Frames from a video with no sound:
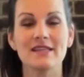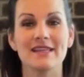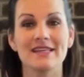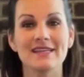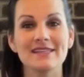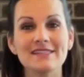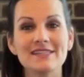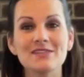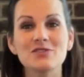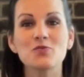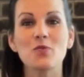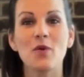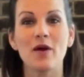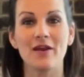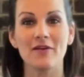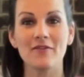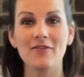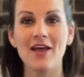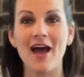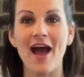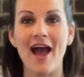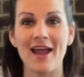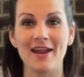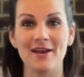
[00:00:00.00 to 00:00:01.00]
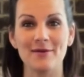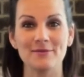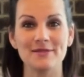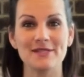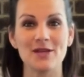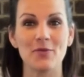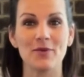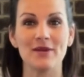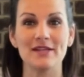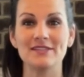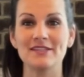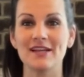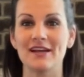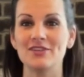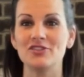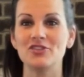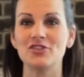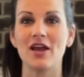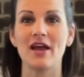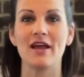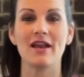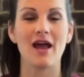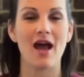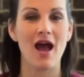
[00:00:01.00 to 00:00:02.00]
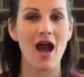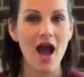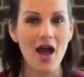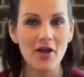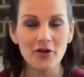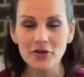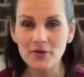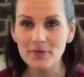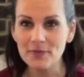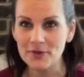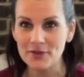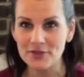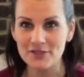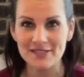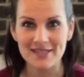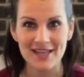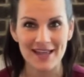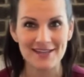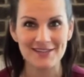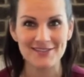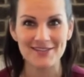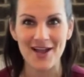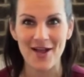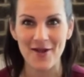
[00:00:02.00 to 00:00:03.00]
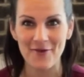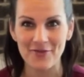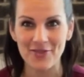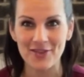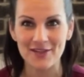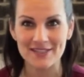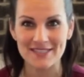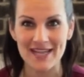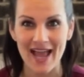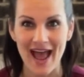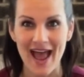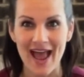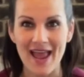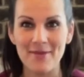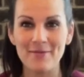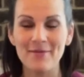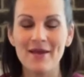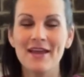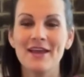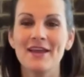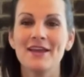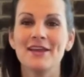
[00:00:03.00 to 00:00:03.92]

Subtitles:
this is one of the items that we touch on 100% of the time.